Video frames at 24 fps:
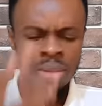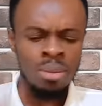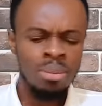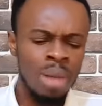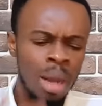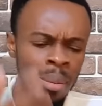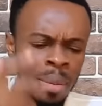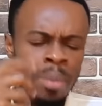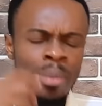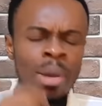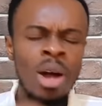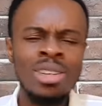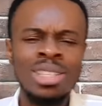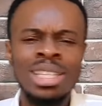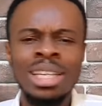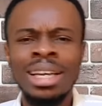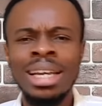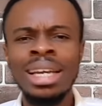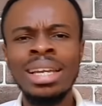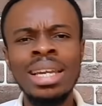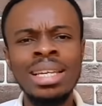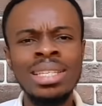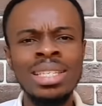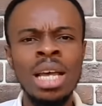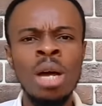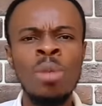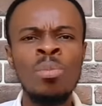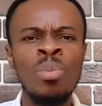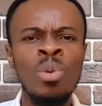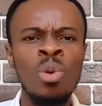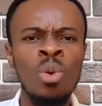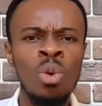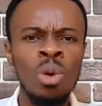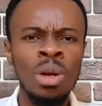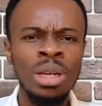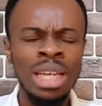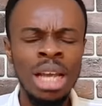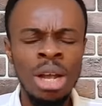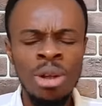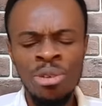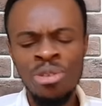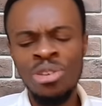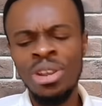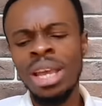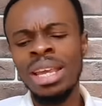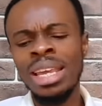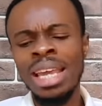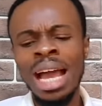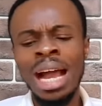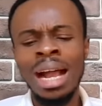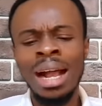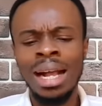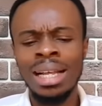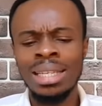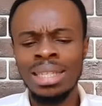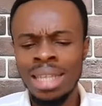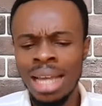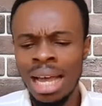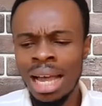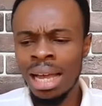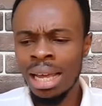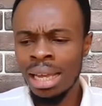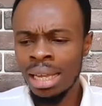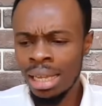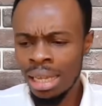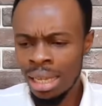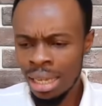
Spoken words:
Mami ma second example, yen she yankasa,